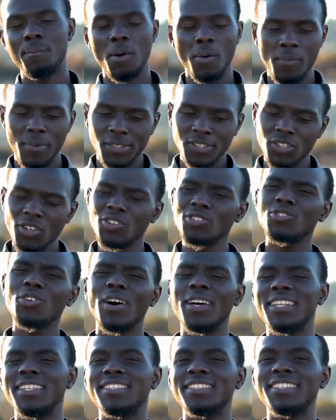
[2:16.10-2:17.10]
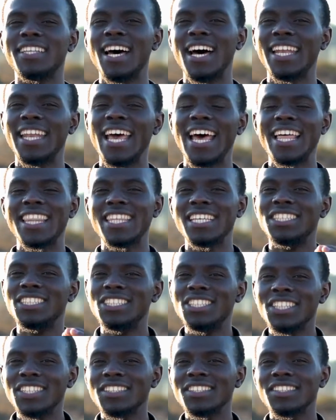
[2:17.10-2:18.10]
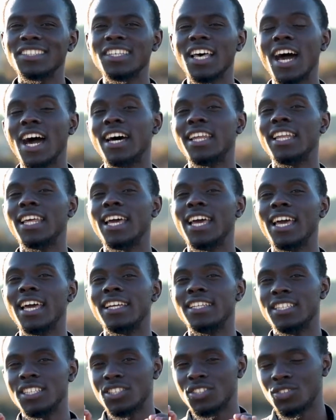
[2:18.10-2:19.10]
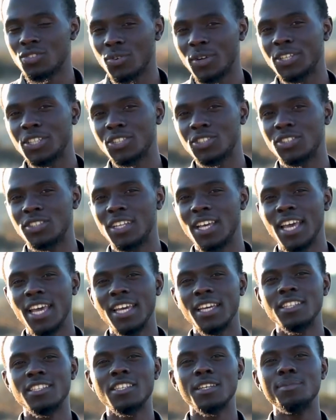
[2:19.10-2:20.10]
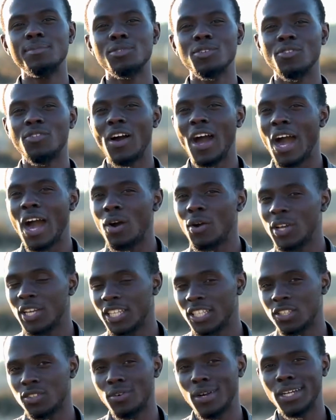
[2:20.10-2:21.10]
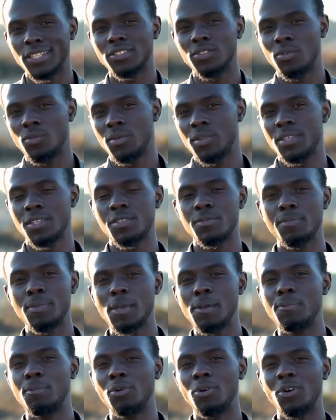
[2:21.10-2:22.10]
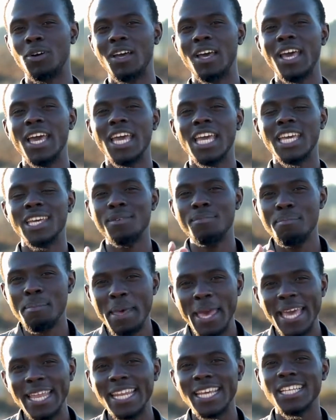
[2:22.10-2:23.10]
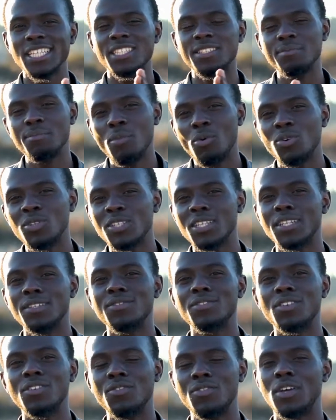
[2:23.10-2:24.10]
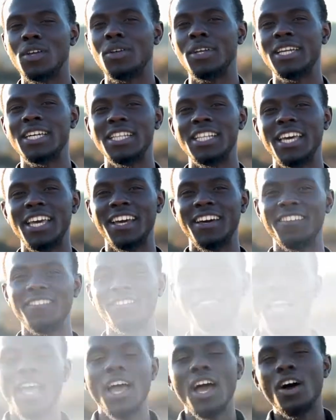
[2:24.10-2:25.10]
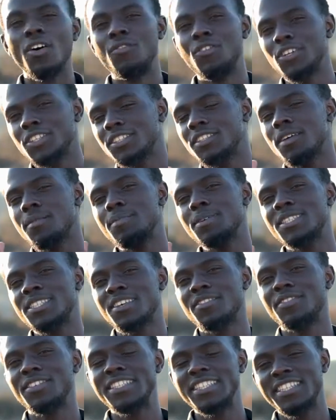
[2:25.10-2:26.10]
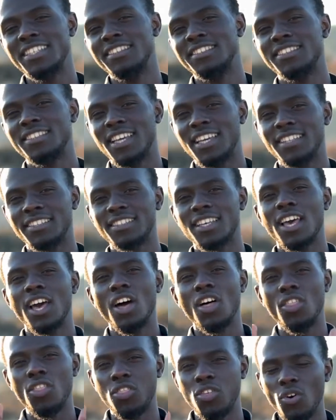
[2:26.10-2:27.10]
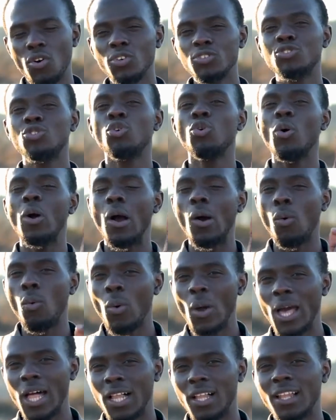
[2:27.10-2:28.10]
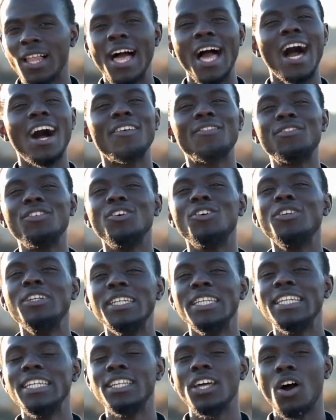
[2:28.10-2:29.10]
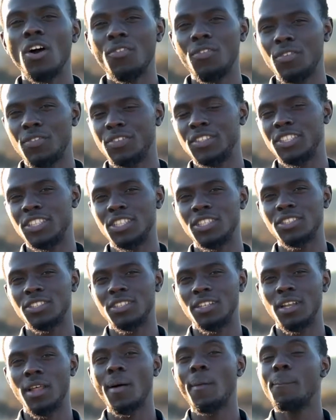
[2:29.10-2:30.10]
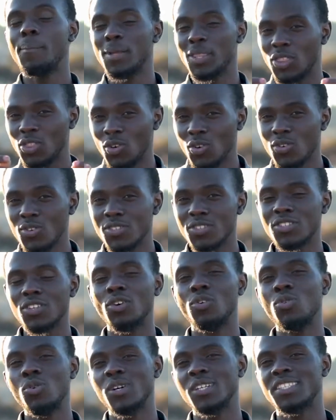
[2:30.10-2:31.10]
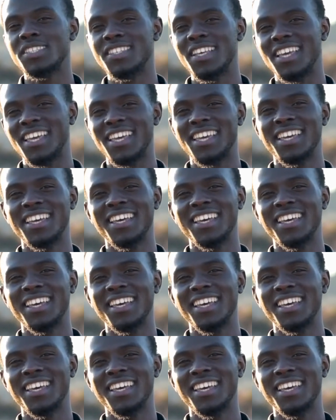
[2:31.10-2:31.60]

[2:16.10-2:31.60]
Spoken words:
But we must also understand that Jesus had a discretion in terms of how he interacted with these people. He made his motives very clear. Verse number 17 says, "Those who are well have no need of a physician, but those who are sick."